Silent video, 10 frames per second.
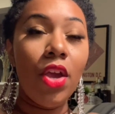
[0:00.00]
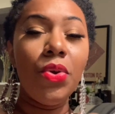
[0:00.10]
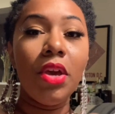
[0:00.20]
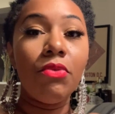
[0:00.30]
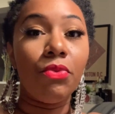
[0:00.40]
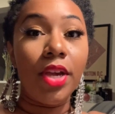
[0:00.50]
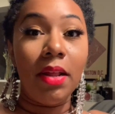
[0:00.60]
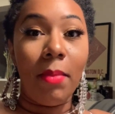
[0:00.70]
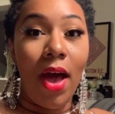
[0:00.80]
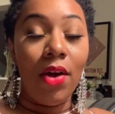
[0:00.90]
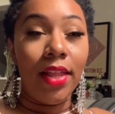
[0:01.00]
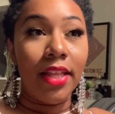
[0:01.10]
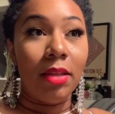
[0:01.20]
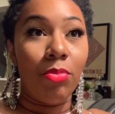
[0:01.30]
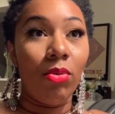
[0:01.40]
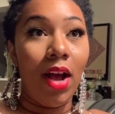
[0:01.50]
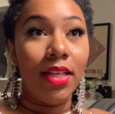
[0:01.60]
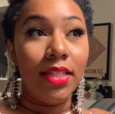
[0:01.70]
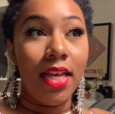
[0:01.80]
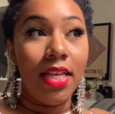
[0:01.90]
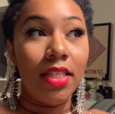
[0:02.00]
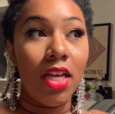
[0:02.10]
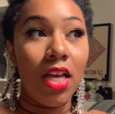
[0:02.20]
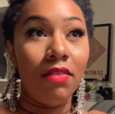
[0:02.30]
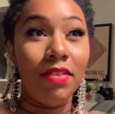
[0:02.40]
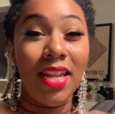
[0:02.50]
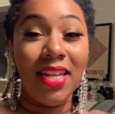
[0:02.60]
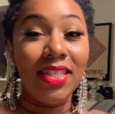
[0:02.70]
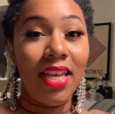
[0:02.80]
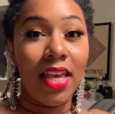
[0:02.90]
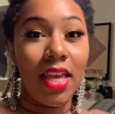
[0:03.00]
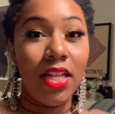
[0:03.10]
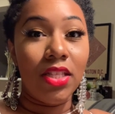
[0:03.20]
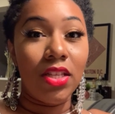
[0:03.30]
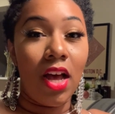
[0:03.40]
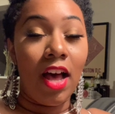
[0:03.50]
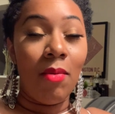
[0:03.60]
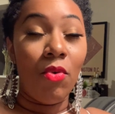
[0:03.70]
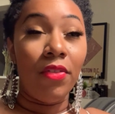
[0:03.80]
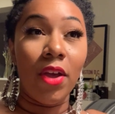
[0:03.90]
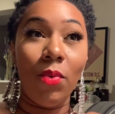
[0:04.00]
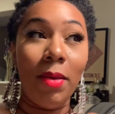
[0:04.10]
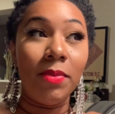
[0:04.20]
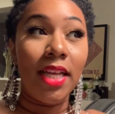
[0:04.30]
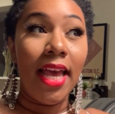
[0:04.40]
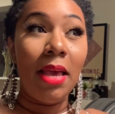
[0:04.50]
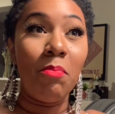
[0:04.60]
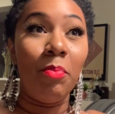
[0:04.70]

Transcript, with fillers: You can read about like the process of getting tickets um, on their website,